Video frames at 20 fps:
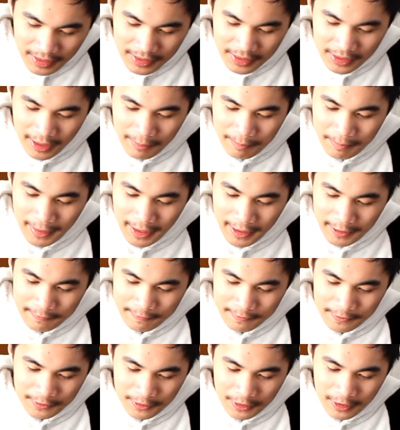not bad
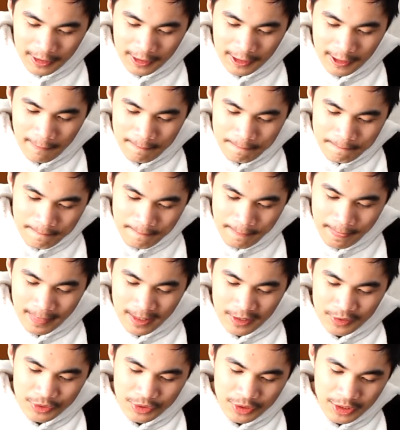for
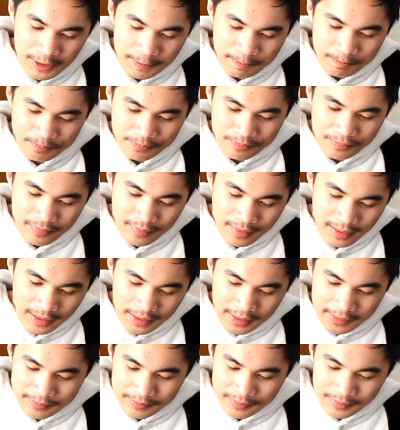cheap,
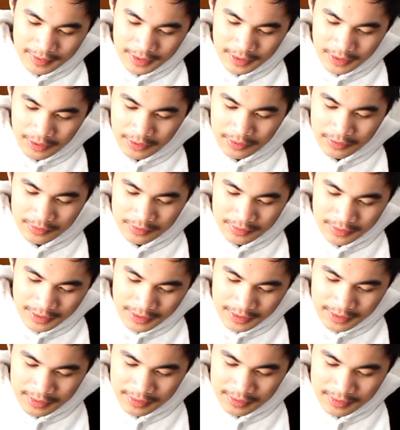you know,
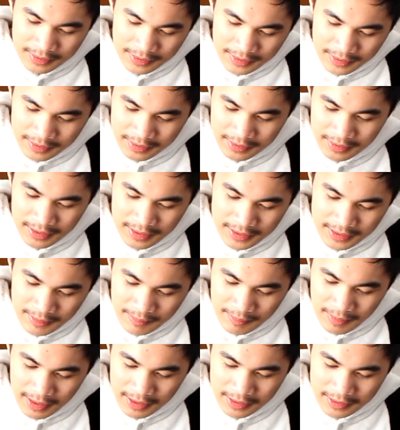easy
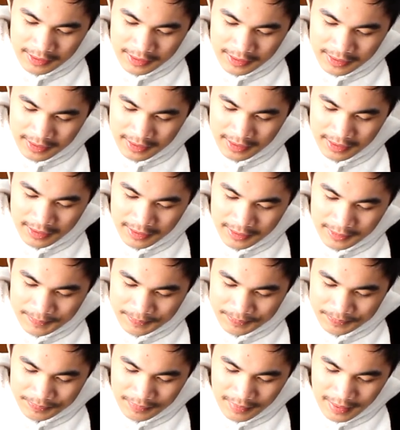made
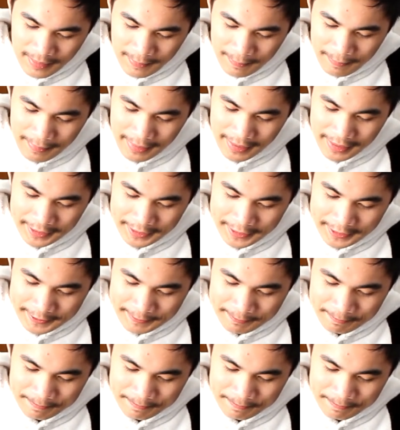by